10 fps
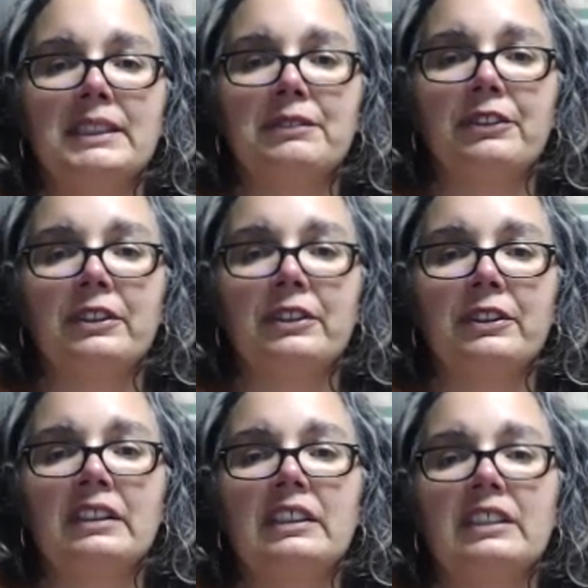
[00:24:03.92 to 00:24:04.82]
and
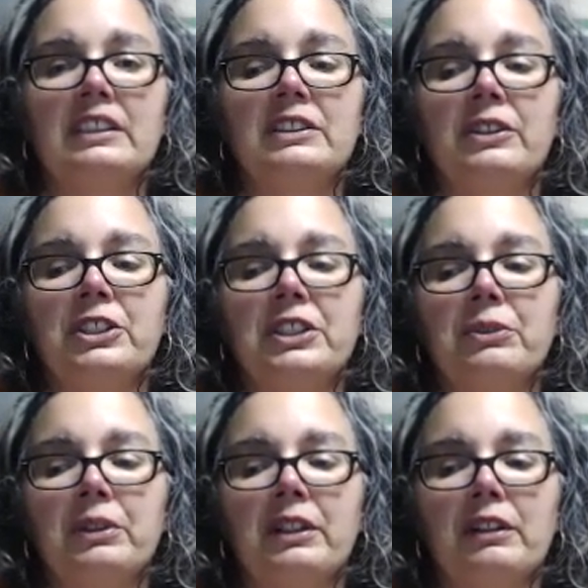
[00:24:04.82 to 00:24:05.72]
peaceful
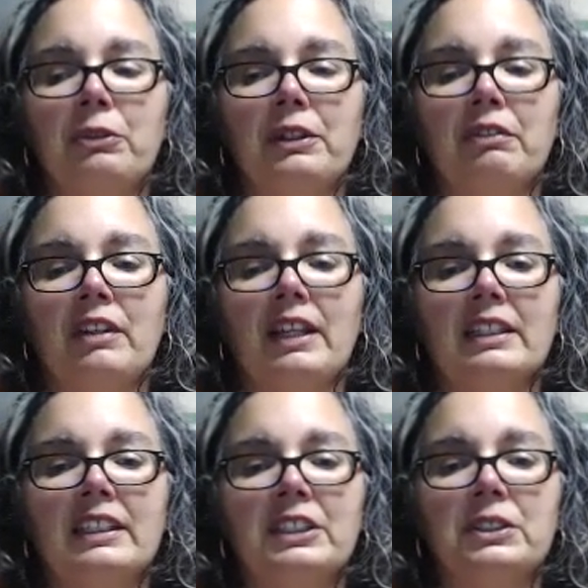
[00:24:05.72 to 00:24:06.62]
so that you can really
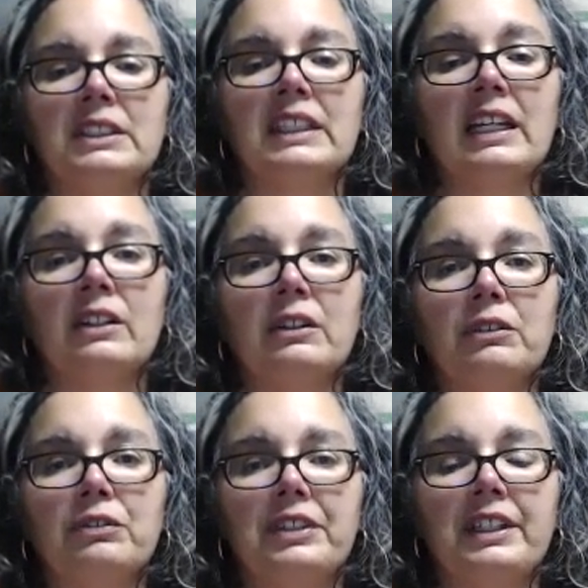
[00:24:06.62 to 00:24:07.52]
reflect on
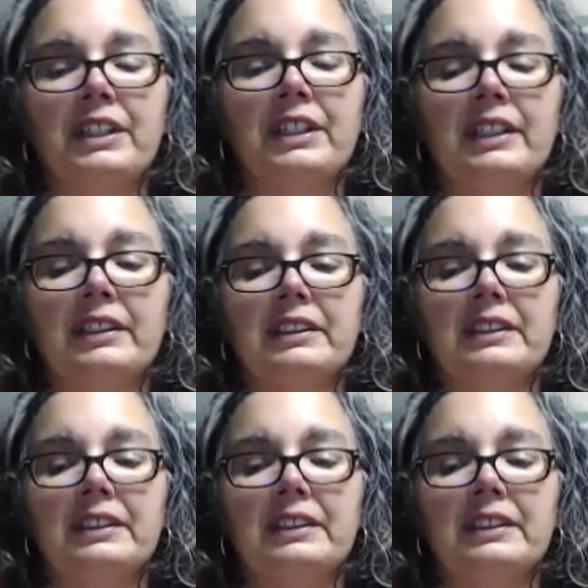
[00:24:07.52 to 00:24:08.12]
yourself.